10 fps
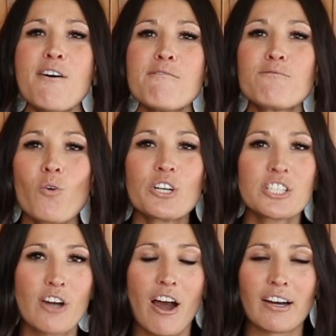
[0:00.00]
Four
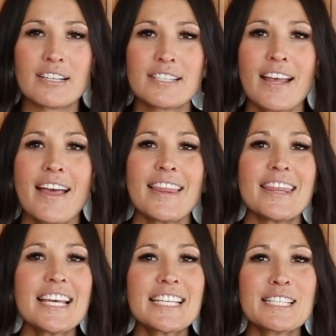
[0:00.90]
stars.
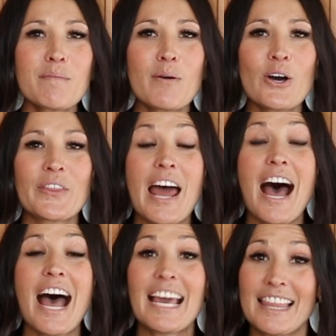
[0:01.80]
This is a book that
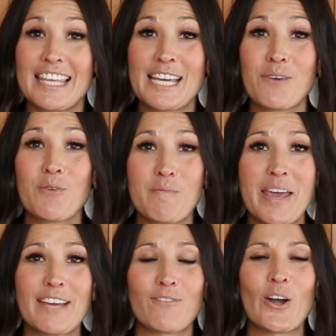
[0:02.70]
I think would
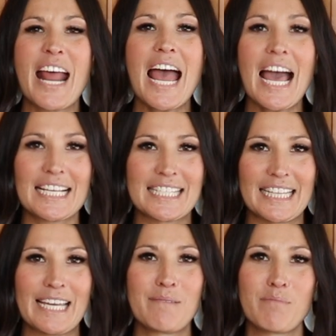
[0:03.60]
make for an
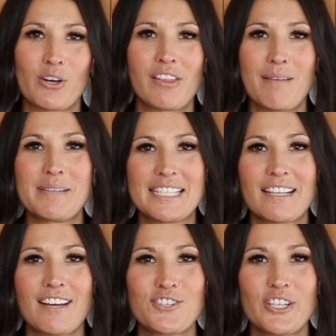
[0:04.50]
excellent book club
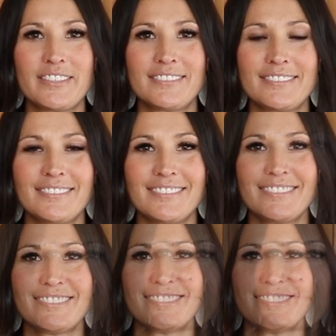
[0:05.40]
discussion.
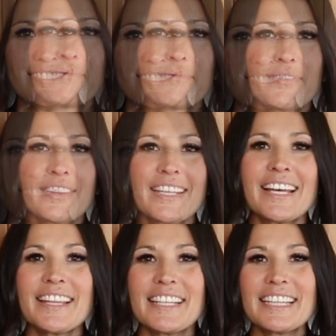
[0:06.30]

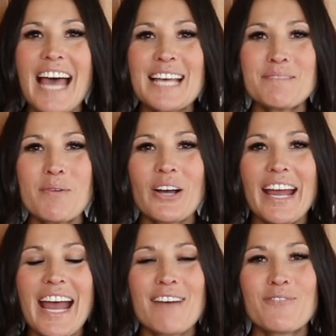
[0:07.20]
The last book
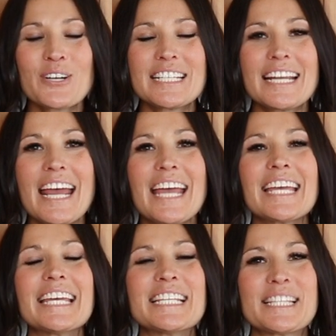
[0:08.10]
I have for
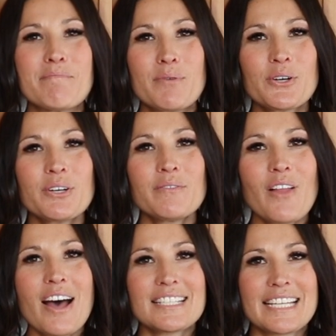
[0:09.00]
today is The Book of
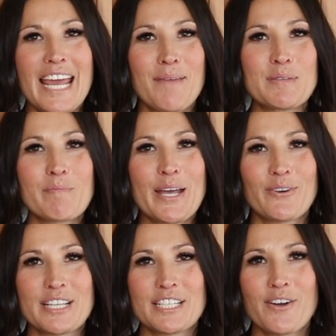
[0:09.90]
Lost Names by
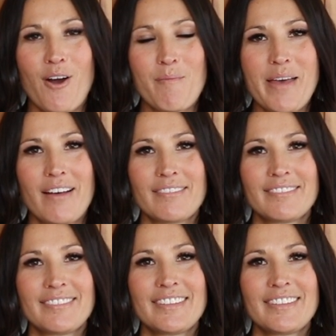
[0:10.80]
Kristin Harmel.